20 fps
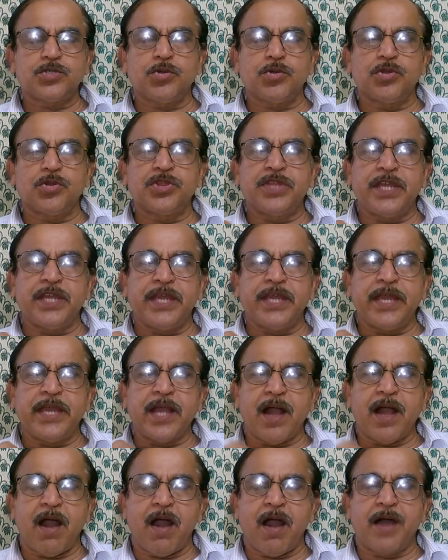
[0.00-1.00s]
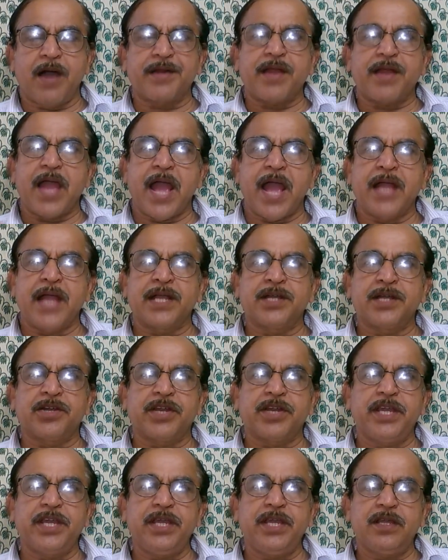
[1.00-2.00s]
So they are
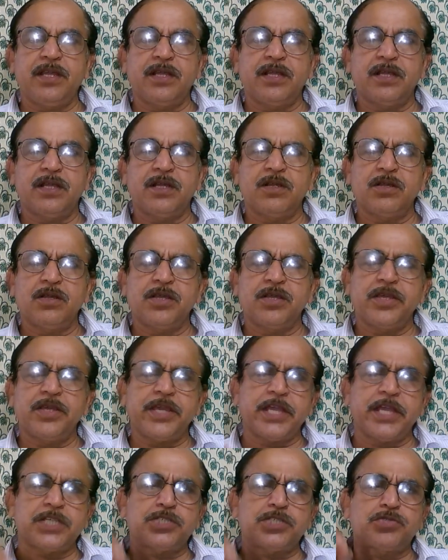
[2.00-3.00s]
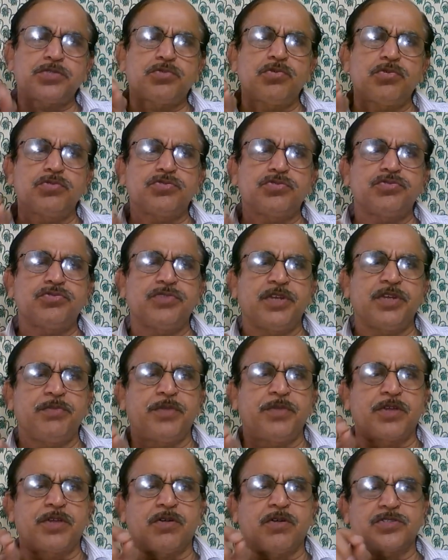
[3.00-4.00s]
angry
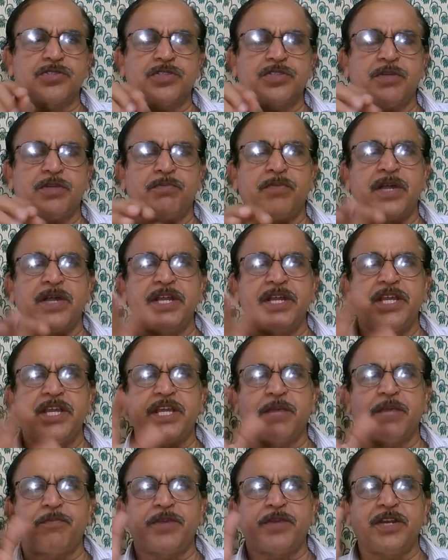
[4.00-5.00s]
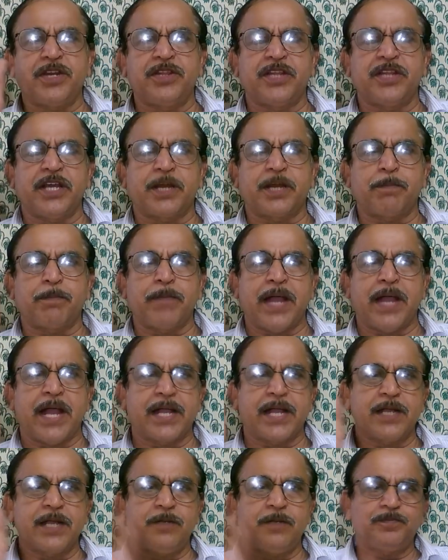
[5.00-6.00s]
exclusively because the money kept in their
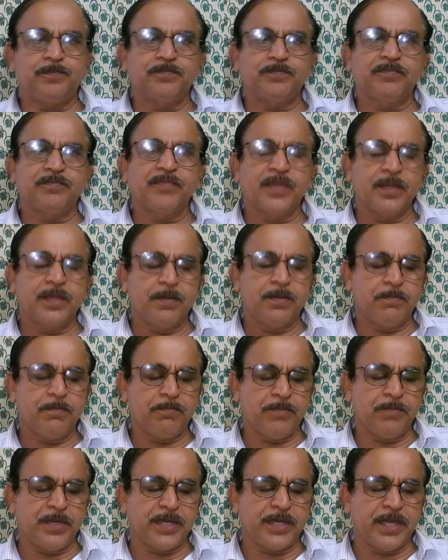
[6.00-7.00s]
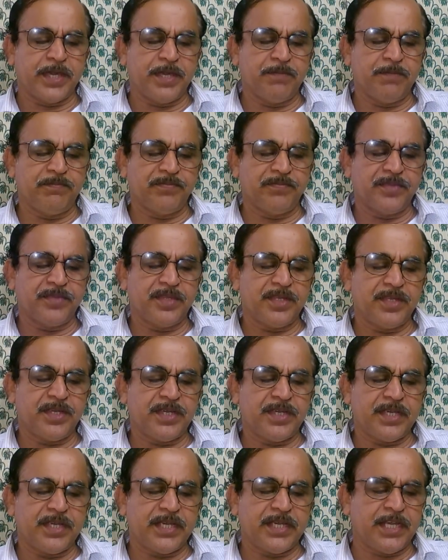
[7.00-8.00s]
bag became
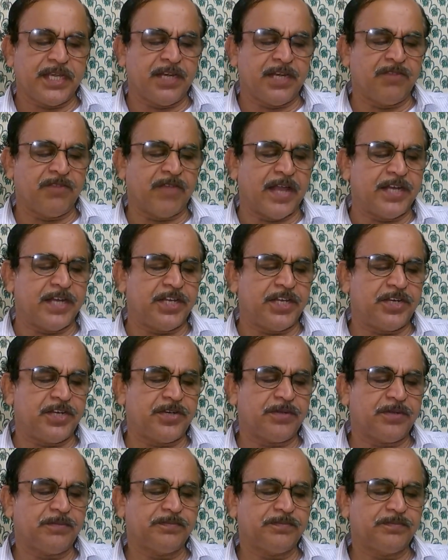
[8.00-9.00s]
invalid.